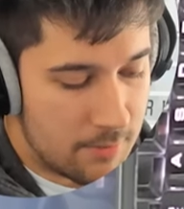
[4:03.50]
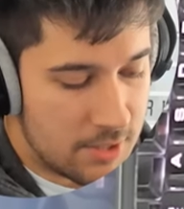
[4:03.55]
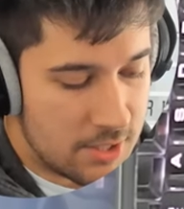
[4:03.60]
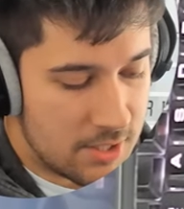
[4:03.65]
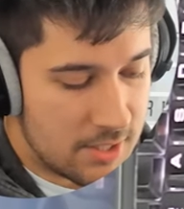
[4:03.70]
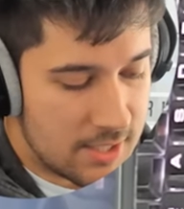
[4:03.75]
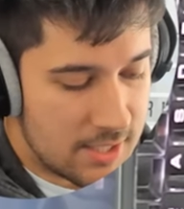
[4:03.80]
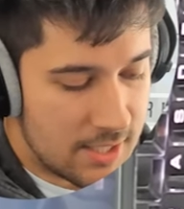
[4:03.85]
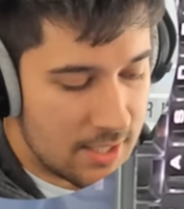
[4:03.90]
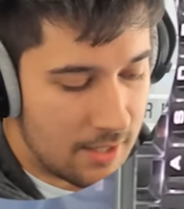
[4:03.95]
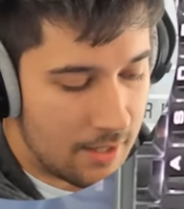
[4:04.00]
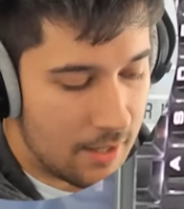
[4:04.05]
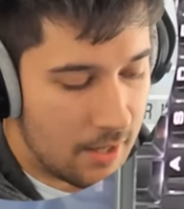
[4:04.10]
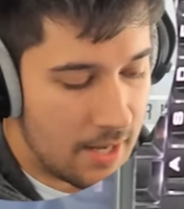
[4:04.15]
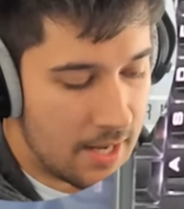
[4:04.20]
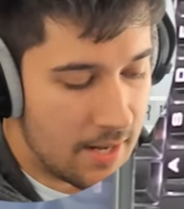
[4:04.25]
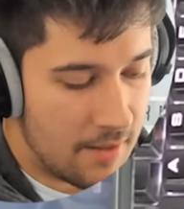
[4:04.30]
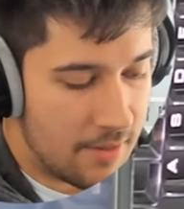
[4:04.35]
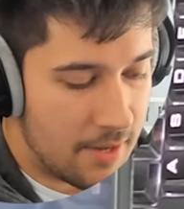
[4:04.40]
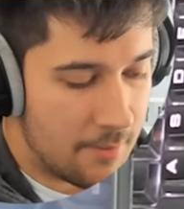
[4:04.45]
we should see a
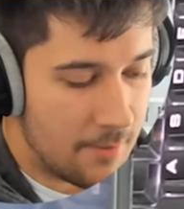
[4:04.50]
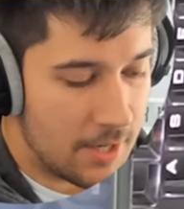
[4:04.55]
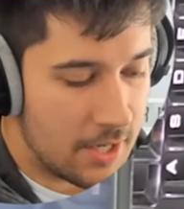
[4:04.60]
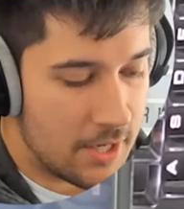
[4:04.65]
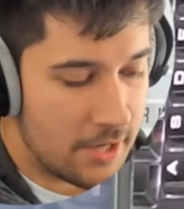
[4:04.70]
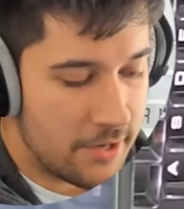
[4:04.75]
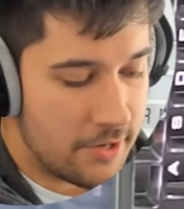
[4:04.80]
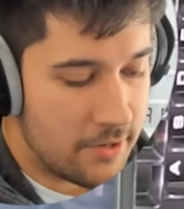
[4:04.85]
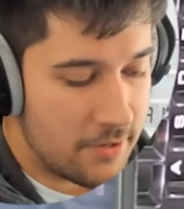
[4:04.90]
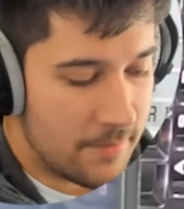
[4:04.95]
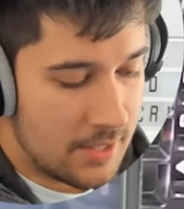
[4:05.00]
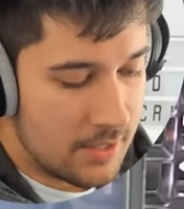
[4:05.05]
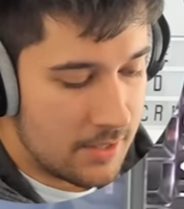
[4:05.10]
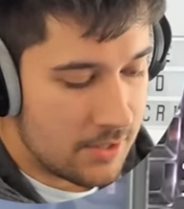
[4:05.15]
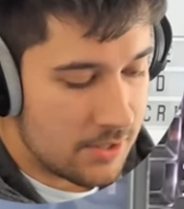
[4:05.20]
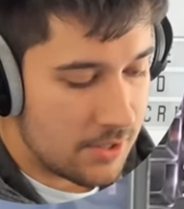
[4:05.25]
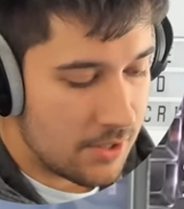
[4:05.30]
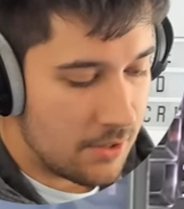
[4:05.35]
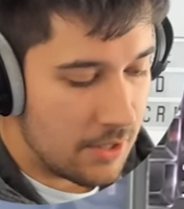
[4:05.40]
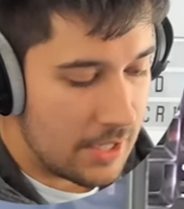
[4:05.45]
light. There we go.
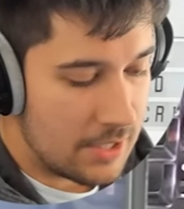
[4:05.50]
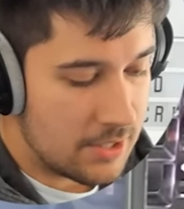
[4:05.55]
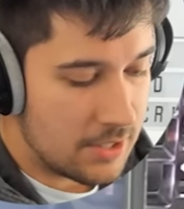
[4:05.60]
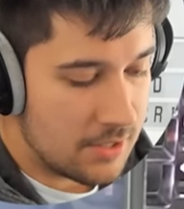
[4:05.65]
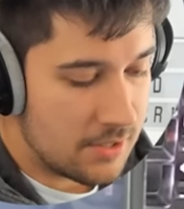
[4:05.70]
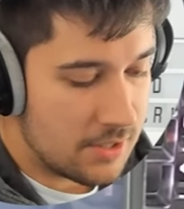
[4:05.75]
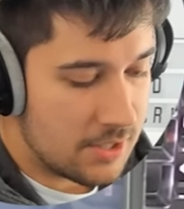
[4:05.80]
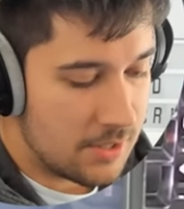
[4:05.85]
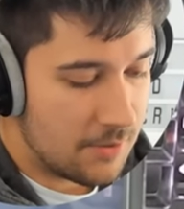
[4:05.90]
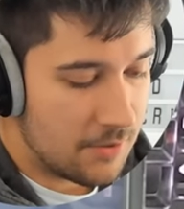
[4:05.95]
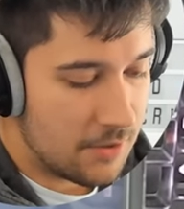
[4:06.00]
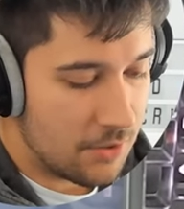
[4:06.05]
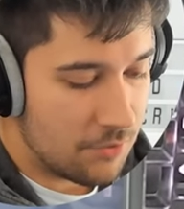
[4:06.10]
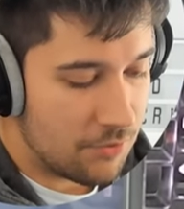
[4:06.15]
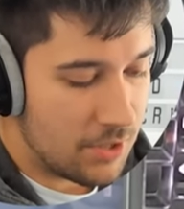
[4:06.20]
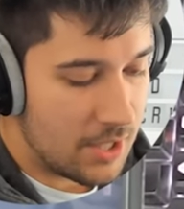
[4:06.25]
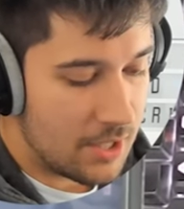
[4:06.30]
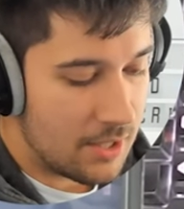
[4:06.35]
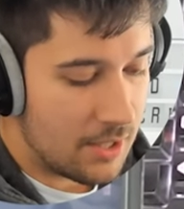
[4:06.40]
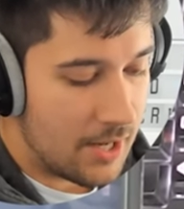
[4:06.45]
So as you can see, we've got
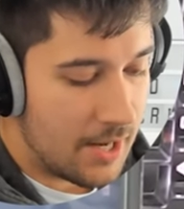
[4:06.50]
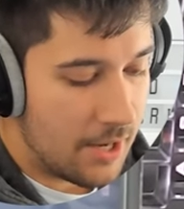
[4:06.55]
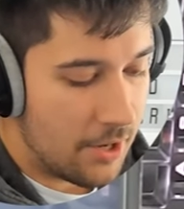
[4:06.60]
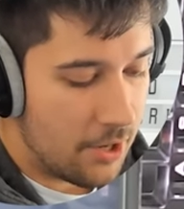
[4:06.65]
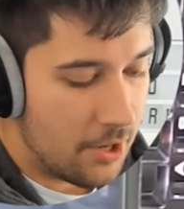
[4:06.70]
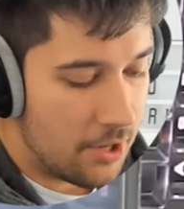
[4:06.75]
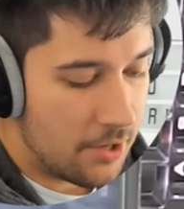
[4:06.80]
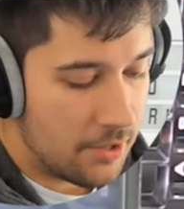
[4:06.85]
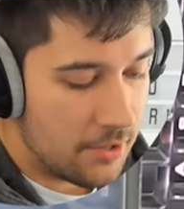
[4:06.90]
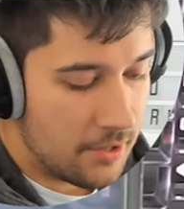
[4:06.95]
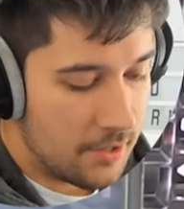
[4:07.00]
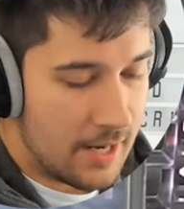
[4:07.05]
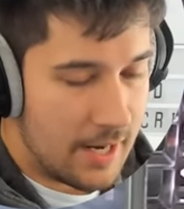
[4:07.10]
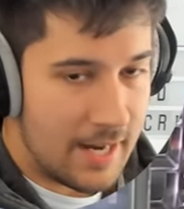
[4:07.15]
red light on.